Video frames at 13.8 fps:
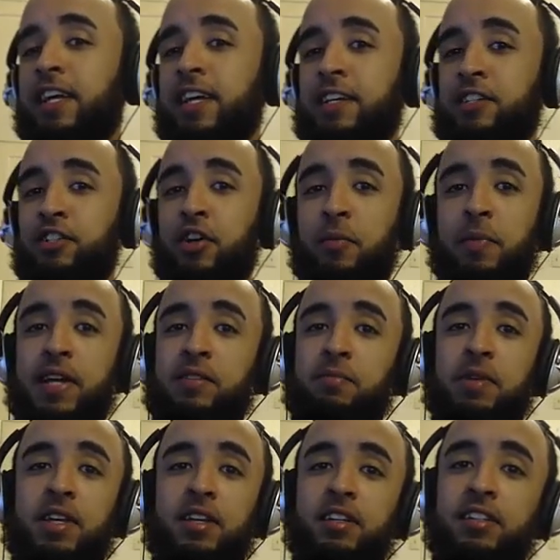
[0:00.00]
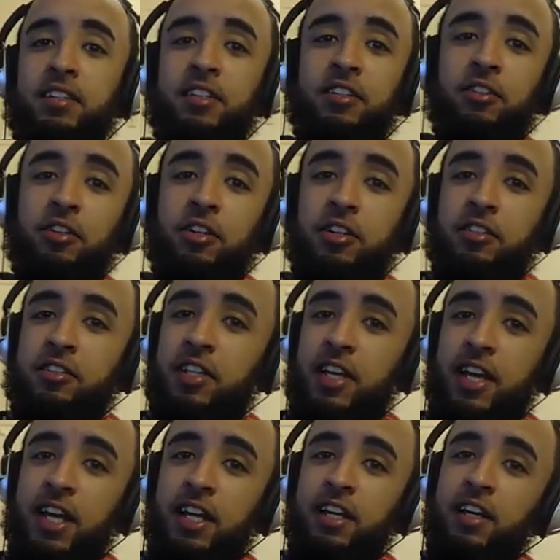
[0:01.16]
is your best beat. You know what I'm
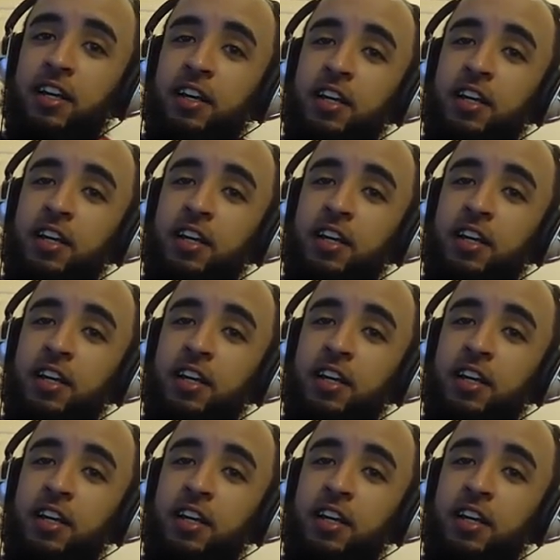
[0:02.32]
saying?